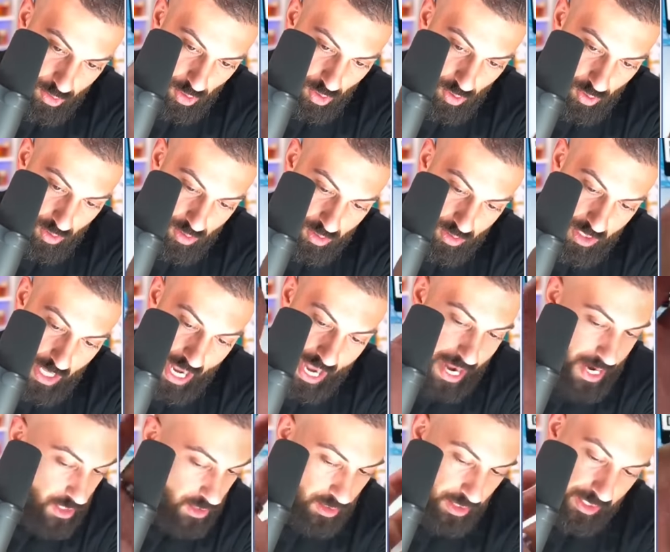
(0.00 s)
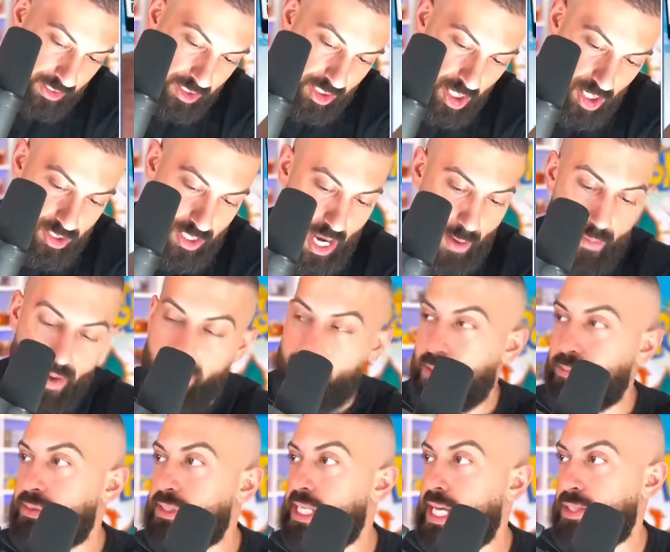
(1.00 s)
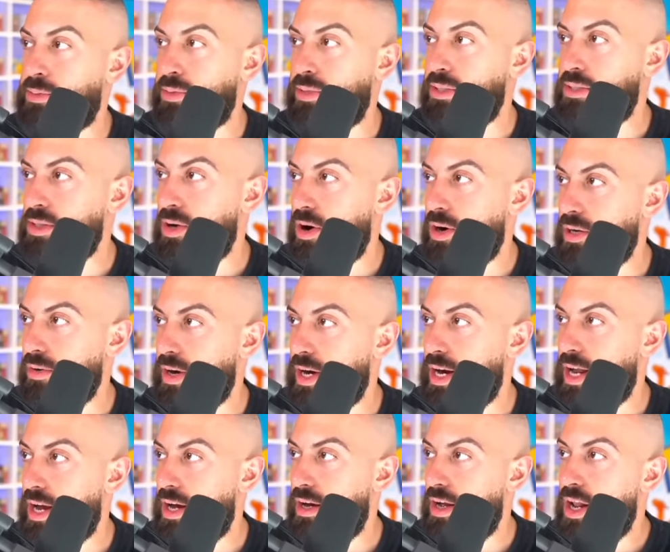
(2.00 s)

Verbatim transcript: dude, that, like seriously, I'm like obsessed with this card right now.